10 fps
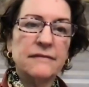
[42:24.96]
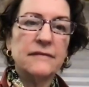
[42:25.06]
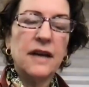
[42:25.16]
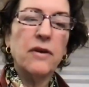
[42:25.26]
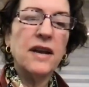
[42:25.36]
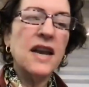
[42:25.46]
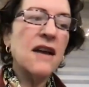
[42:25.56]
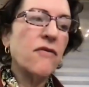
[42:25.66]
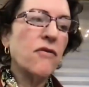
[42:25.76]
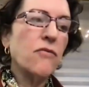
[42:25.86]
I would
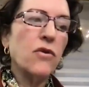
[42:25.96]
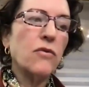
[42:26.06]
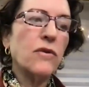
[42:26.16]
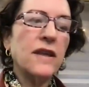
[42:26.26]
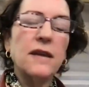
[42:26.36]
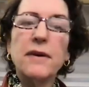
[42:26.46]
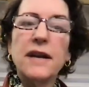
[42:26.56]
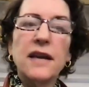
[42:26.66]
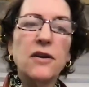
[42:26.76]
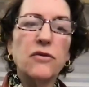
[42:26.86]
never work with
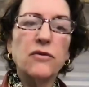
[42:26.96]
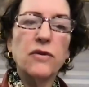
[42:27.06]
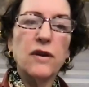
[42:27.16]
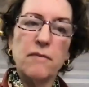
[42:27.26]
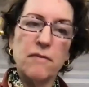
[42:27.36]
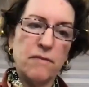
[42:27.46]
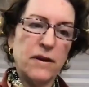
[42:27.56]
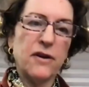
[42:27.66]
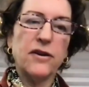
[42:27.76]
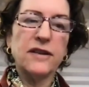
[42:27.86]
anybody who their
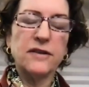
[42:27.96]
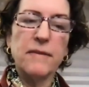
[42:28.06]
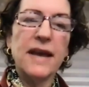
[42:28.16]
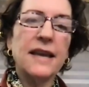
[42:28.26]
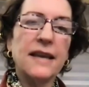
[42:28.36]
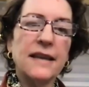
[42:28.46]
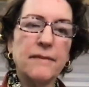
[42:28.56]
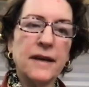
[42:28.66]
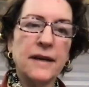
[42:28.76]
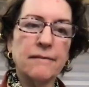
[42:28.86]
parent is making them
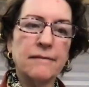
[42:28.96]
come.